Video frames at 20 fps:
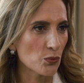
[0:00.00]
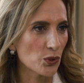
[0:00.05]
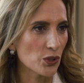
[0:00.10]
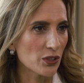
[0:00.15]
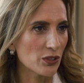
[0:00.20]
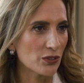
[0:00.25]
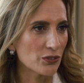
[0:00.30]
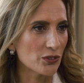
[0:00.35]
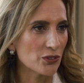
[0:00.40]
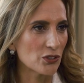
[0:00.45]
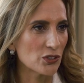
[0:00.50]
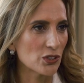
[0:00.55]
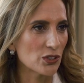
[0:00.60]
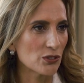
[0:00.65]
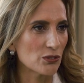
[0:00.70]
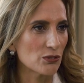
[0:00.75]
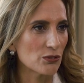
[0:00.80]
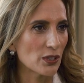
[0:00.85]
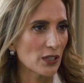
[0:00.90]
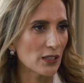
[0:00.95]
world
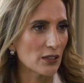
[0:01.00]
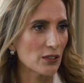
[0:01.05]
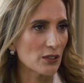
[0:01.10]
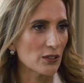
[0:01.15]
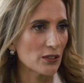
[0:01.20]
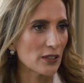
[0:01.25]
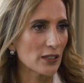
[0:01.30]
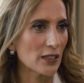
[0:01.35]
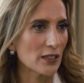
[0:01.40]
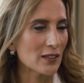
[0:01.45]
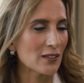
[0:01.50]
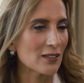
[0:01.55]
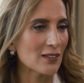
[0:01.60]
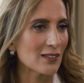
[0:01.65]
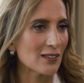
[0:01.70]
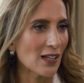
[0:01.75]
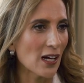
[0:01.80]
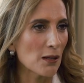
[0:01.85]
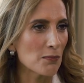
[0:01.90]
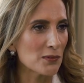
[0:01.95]
to
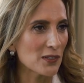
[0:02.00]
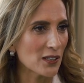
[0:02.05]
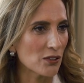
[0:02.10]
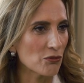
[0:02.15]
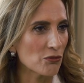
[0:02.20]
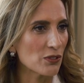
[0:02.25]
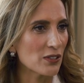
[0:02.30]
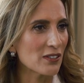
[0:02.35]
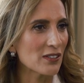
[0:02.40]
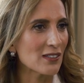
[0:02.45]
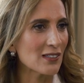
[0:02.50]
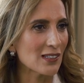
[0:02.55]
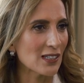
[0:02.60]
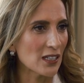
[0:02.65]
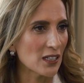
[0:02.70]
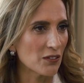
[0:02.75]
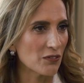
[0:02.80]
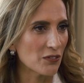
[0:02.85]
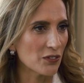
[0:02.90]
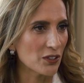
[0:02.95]
accept and
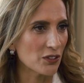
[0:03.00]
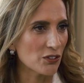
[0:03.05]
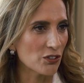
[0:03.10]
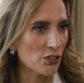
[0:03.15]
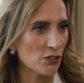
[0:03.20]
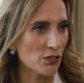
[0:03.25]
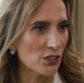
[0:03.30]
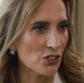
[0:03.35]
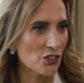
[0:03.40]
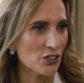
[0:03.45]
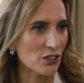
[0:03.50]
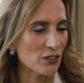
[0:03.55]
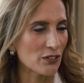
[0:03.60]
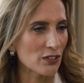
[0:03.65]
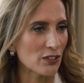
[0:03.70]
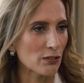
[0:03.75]
receive this Christian